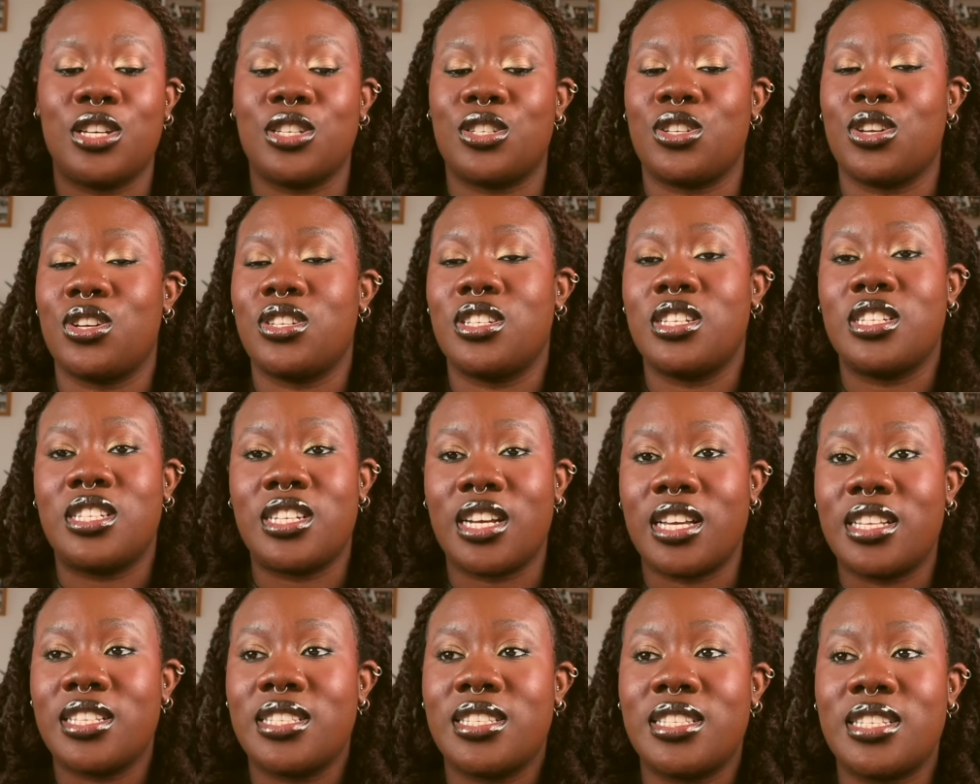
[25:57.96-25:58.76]
So the
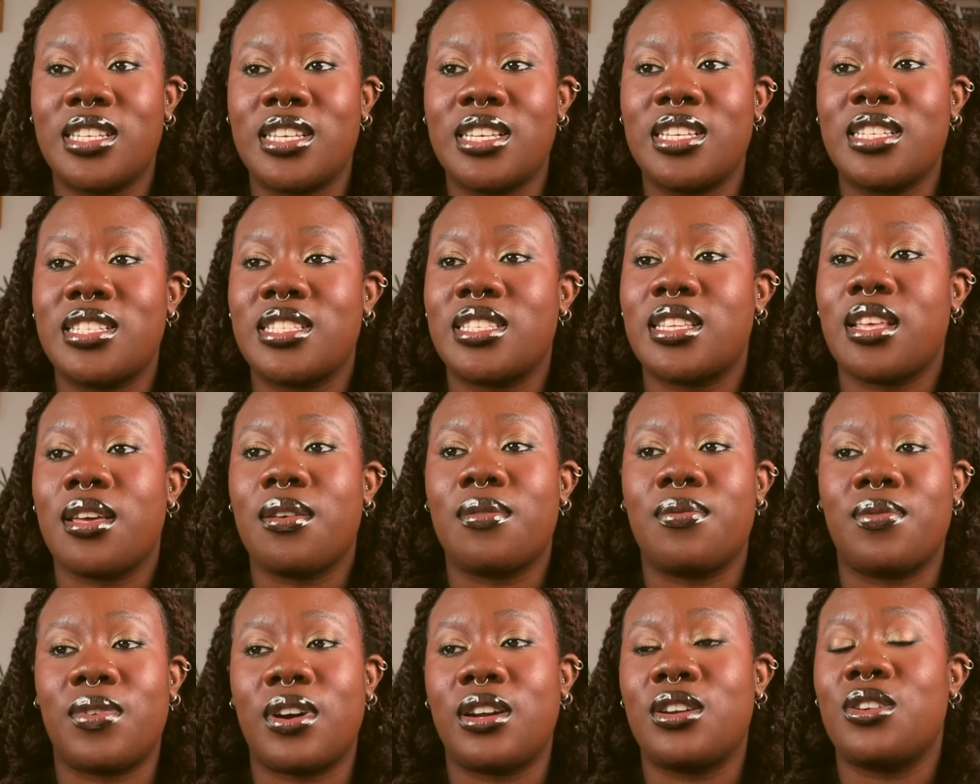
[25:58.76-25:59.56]
Gen Z's, they
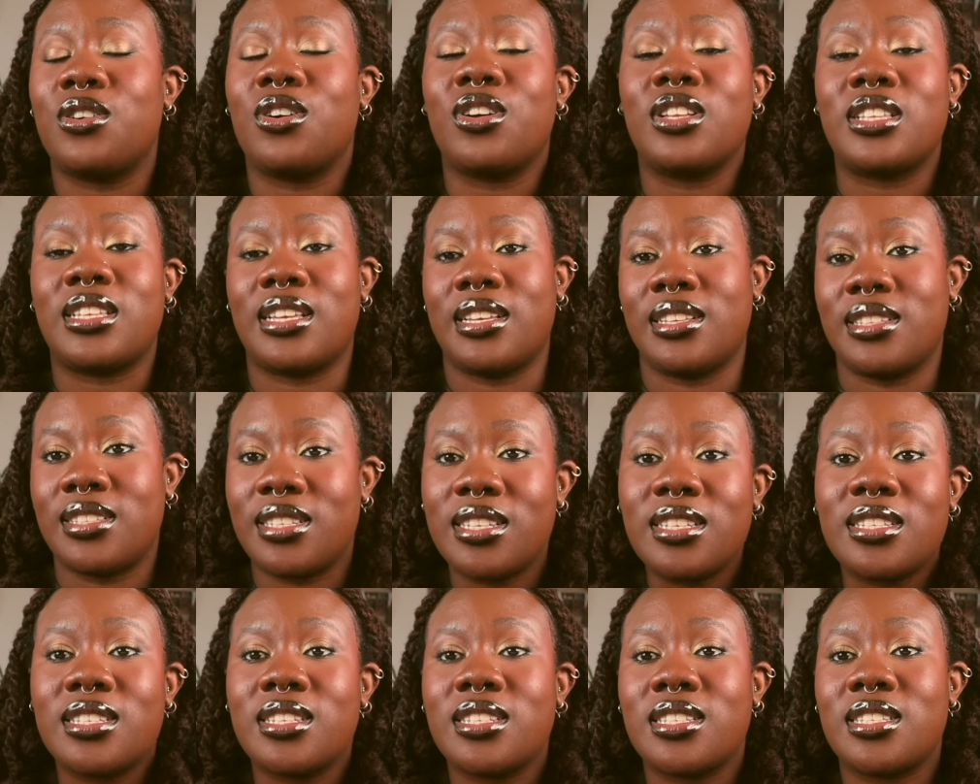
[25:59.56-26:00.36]
value
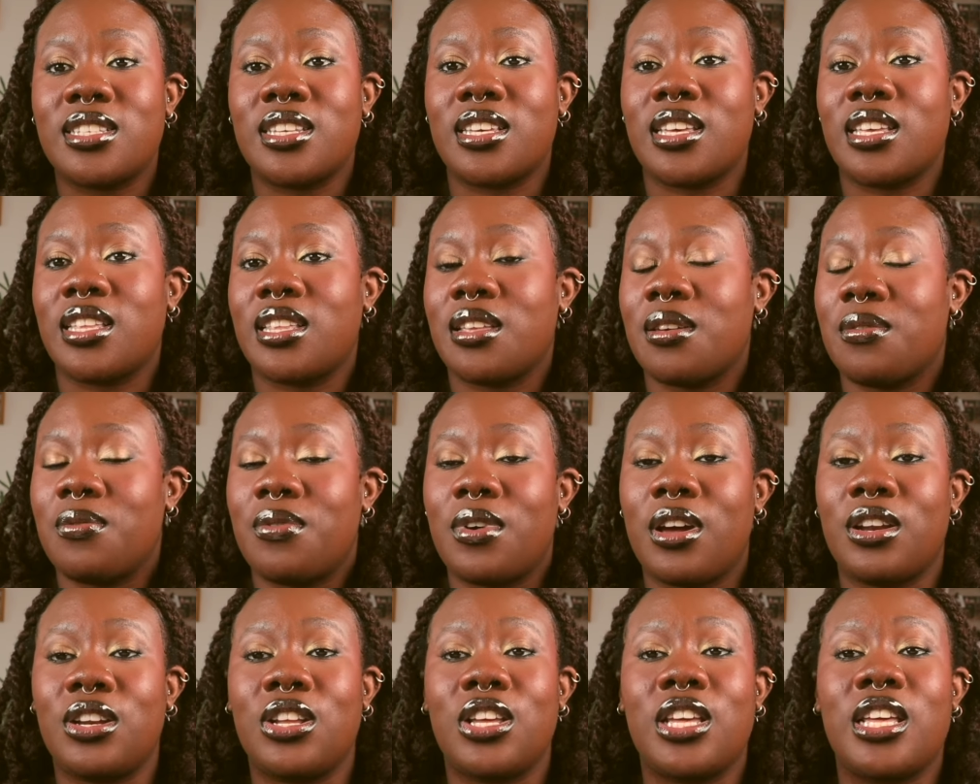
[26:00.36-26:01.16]
authenticity, they
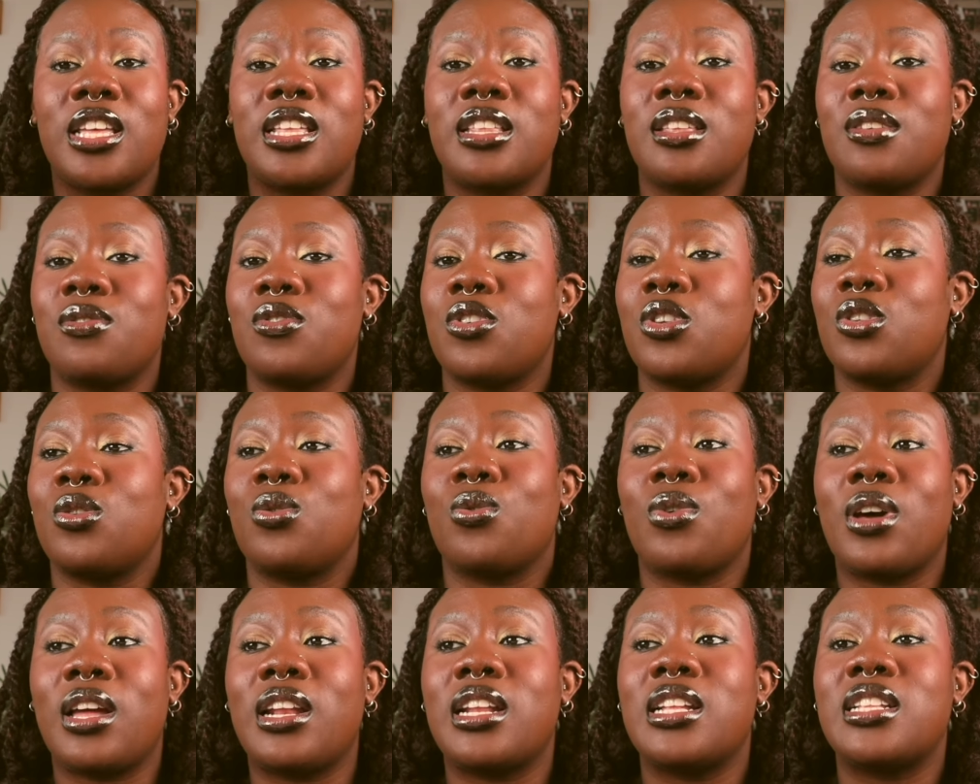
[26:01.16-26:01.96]
value
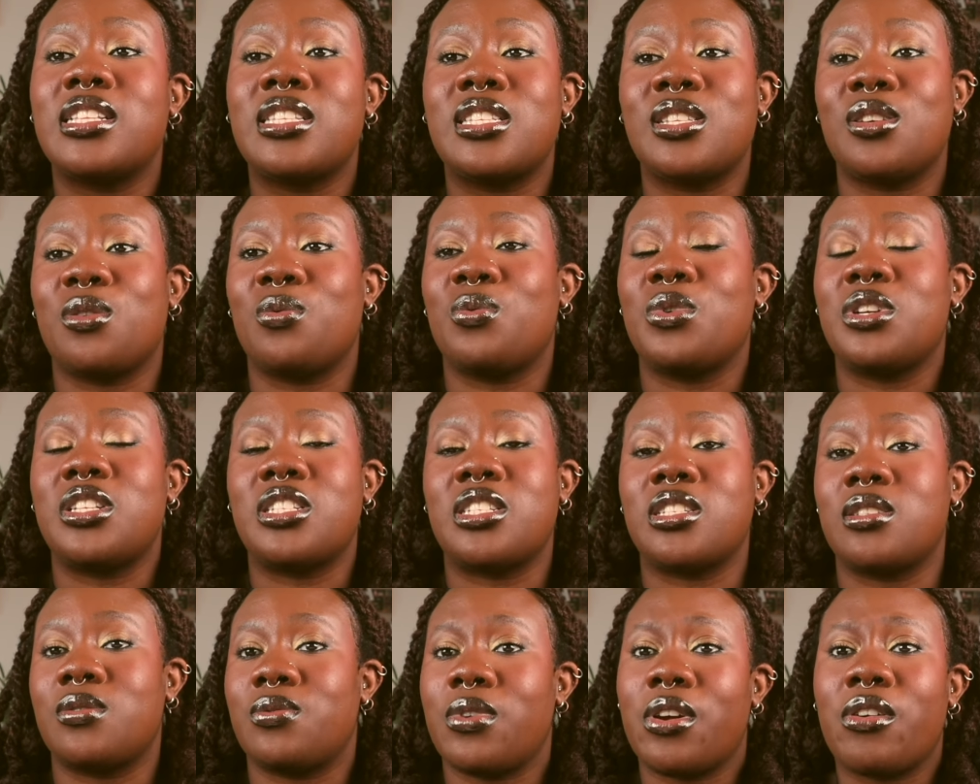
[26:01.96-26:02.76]
individuality, which
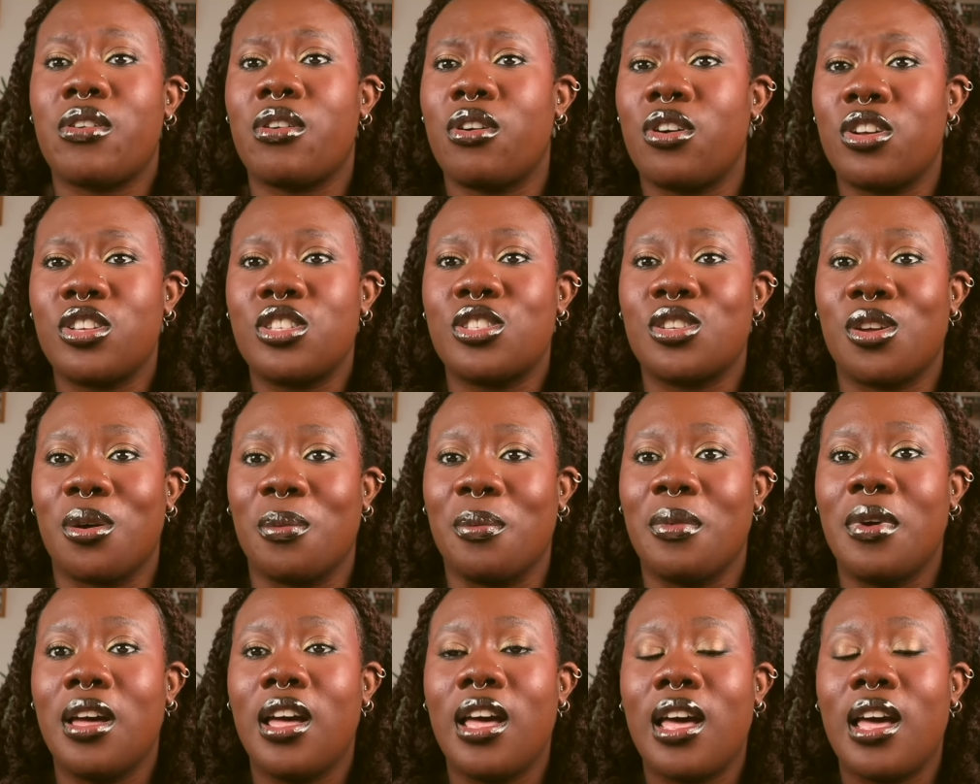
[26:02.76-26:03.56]
is very awesome.